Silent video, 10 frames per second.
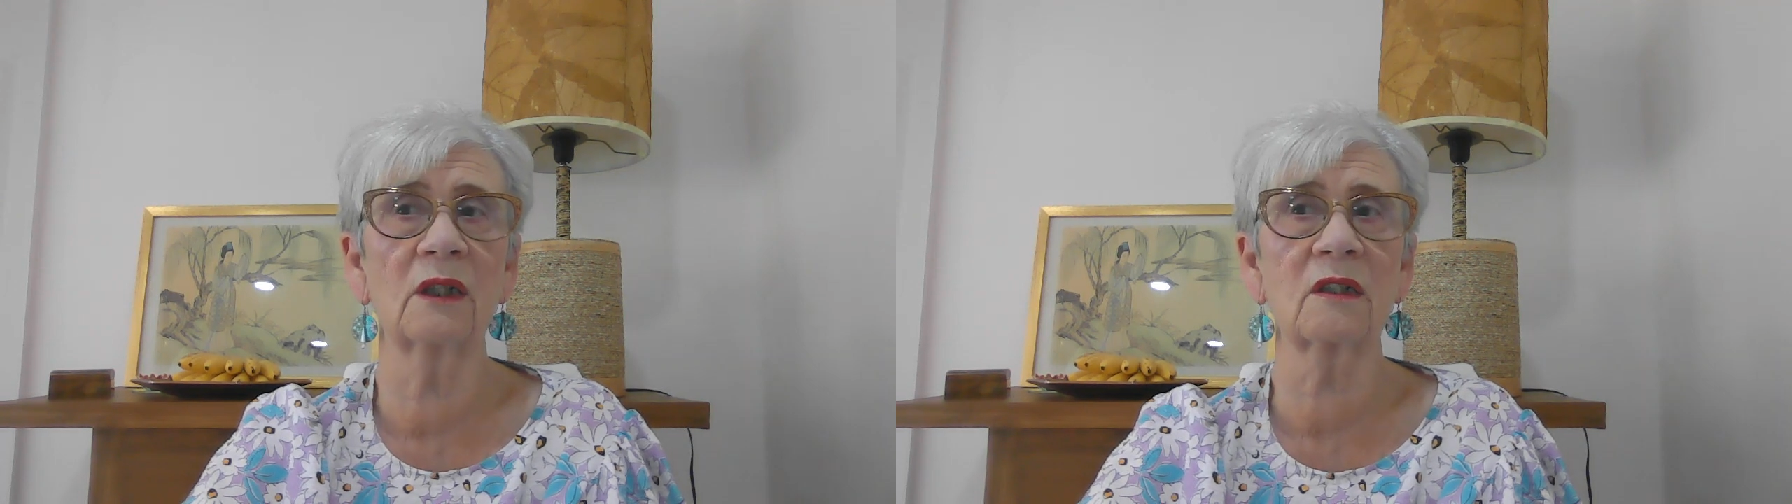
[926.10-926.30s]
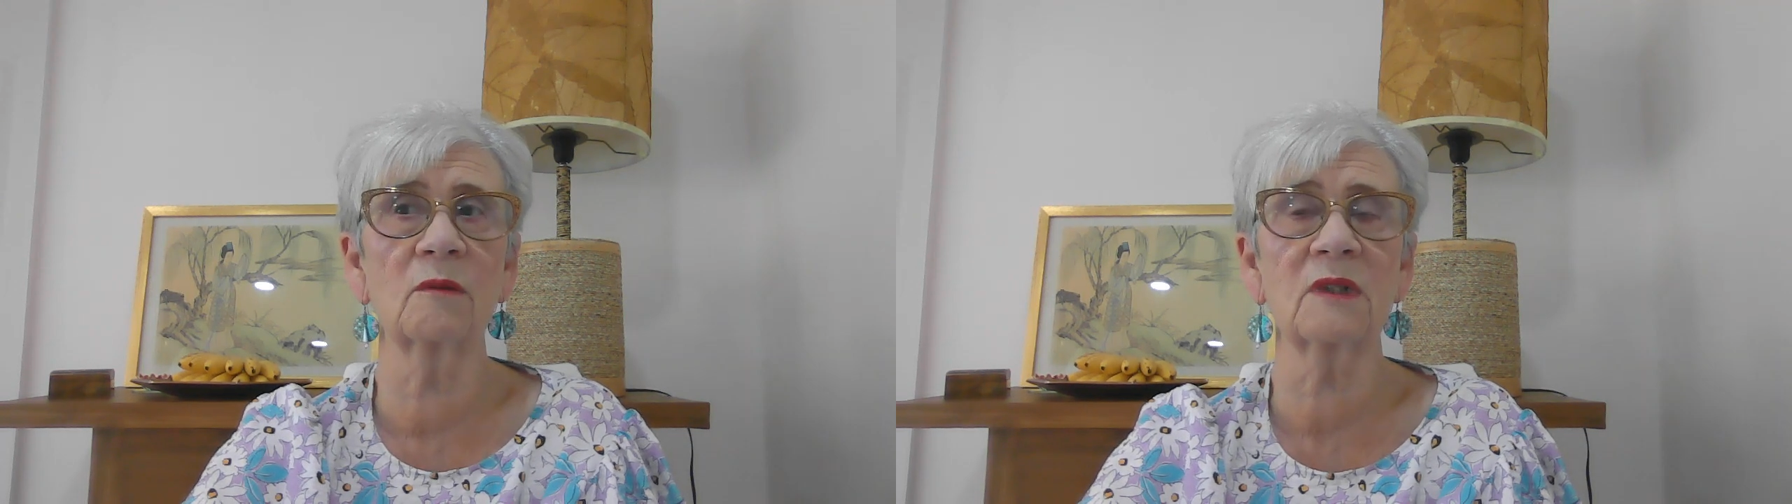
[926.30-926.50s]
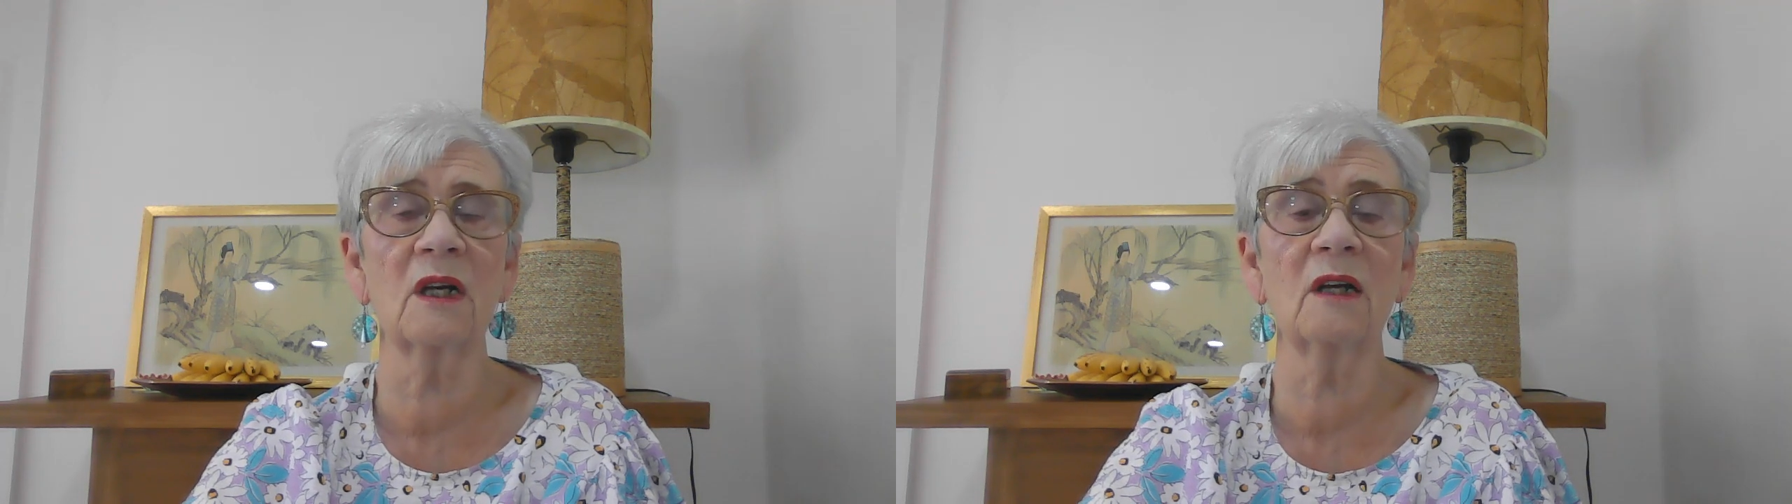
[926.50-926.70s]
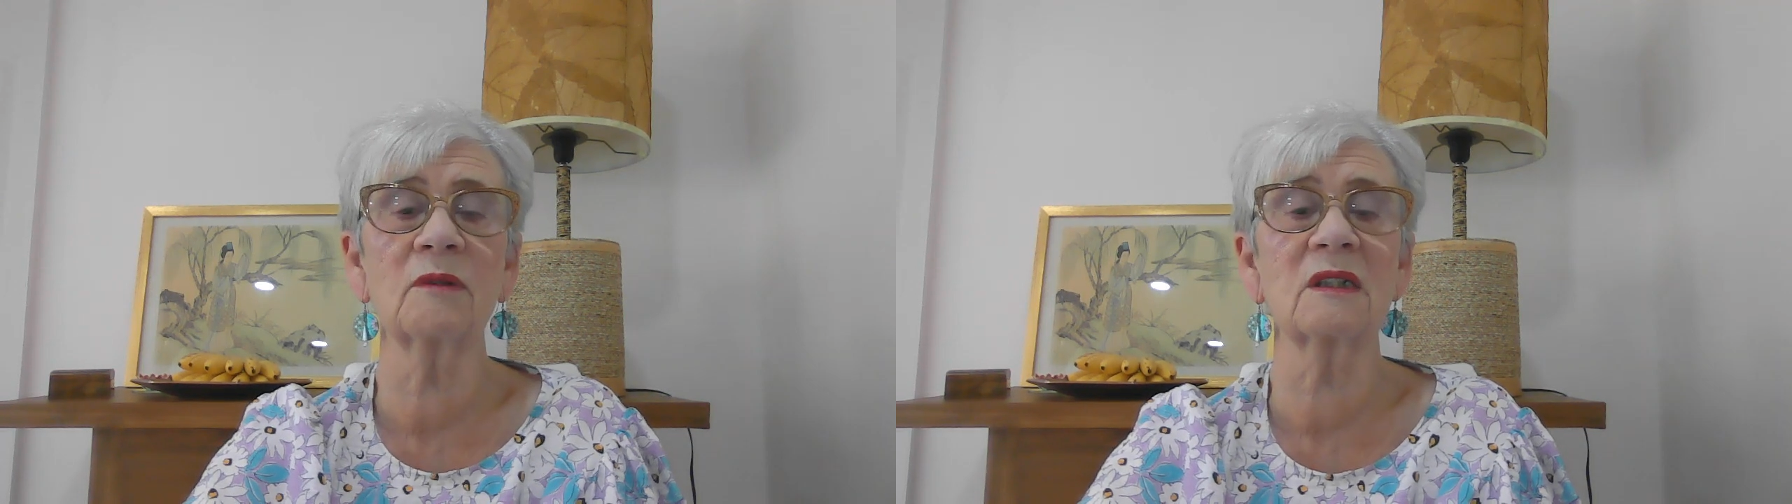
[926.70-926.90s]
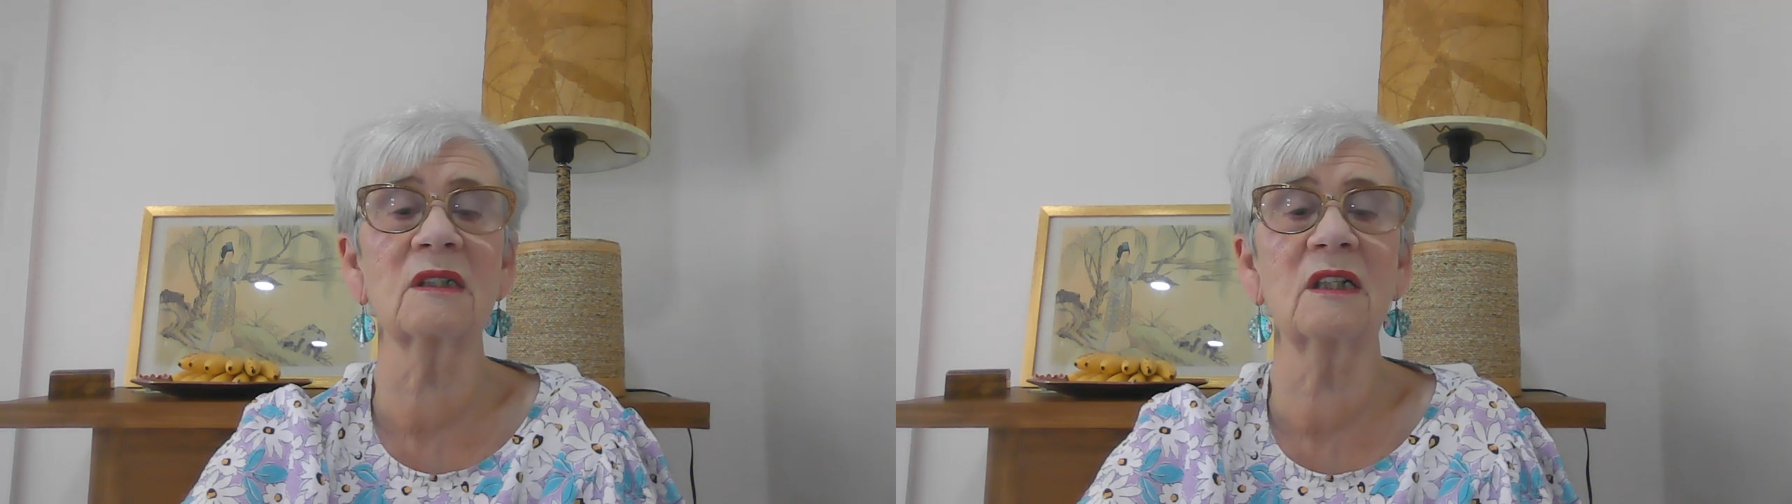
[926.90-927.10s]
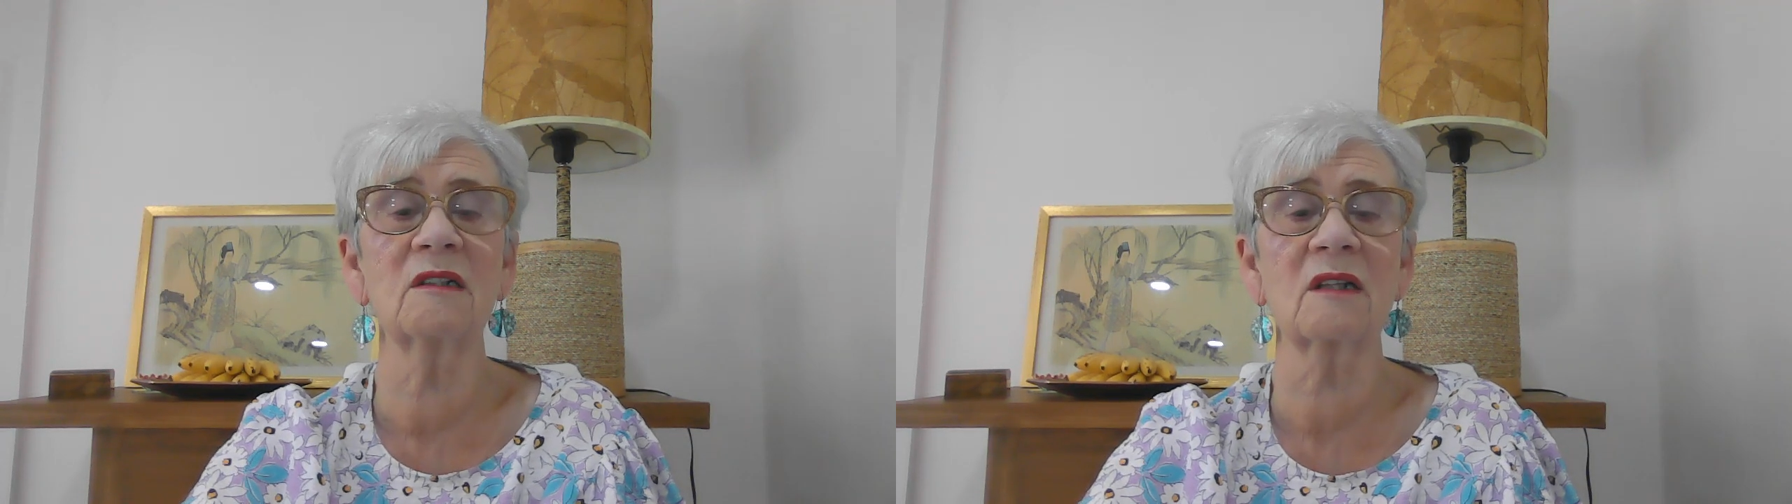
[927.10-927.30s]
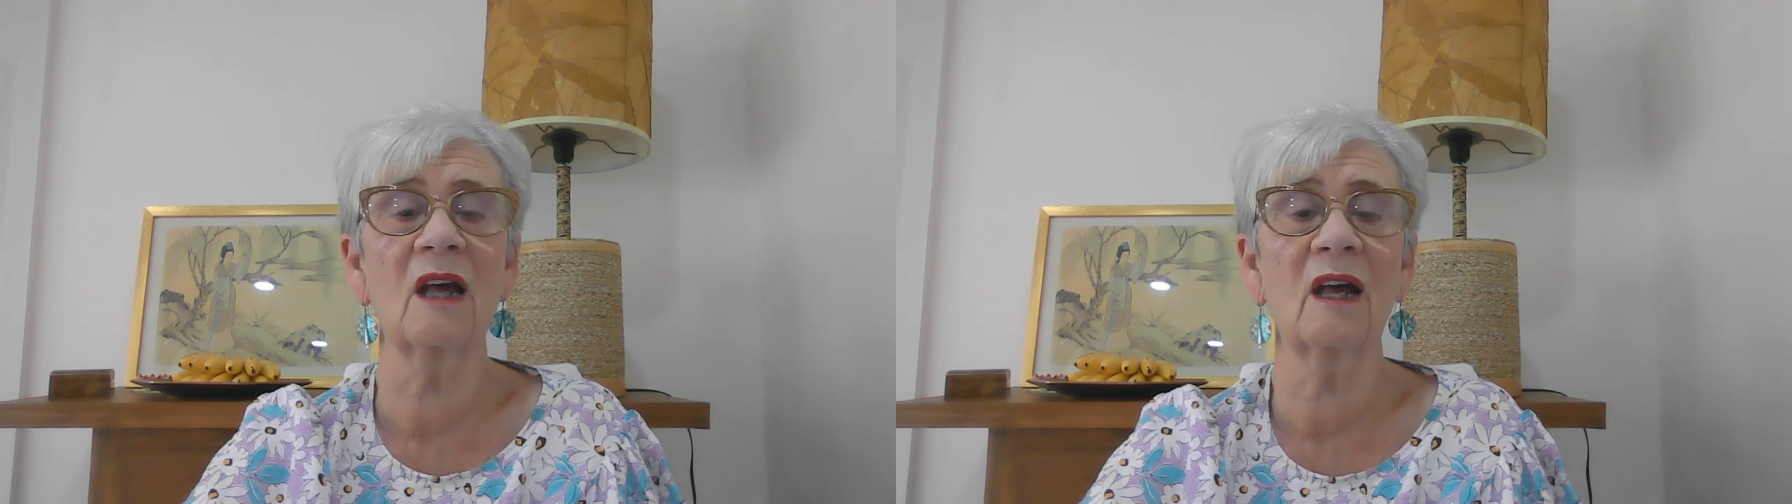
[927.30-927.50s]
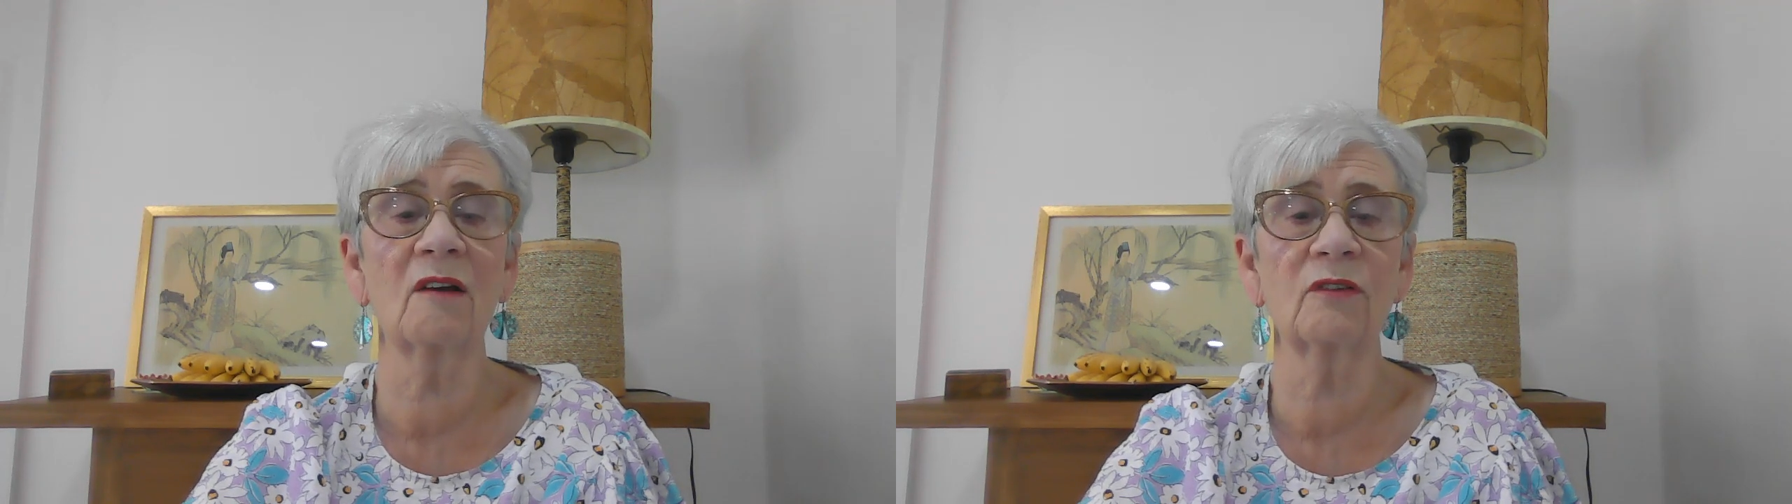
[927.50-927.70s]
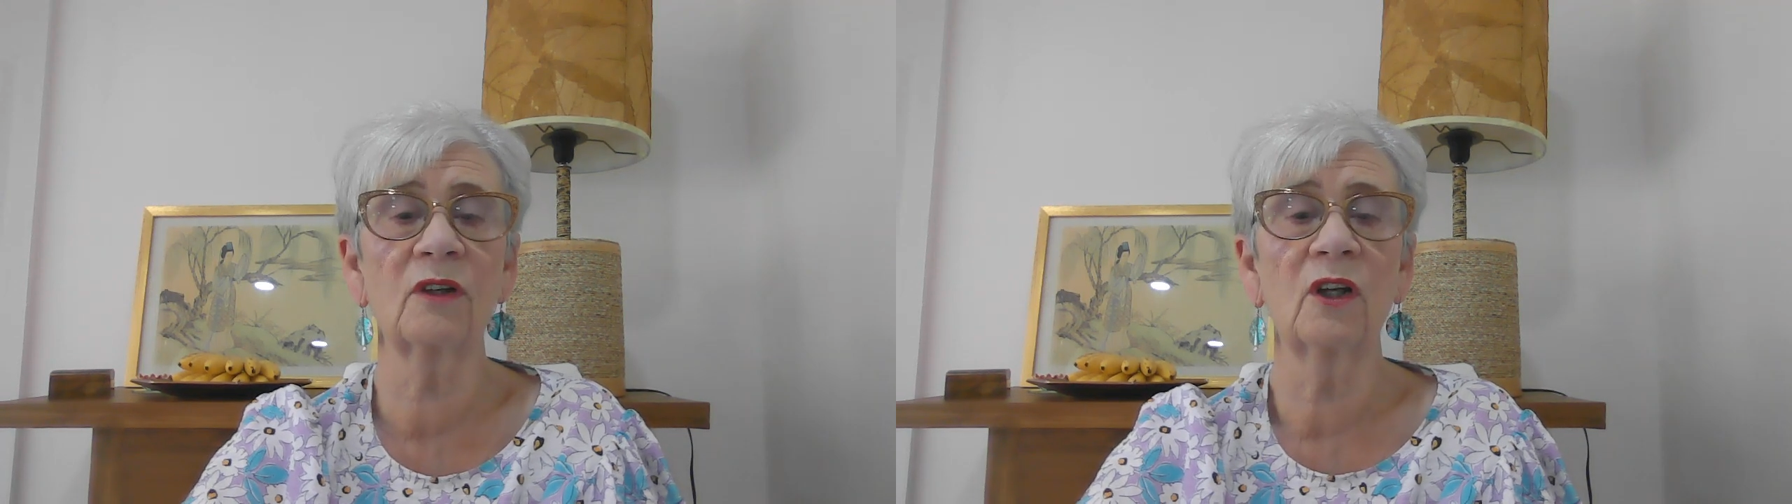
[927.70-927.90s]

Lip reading: sometimes it seems to have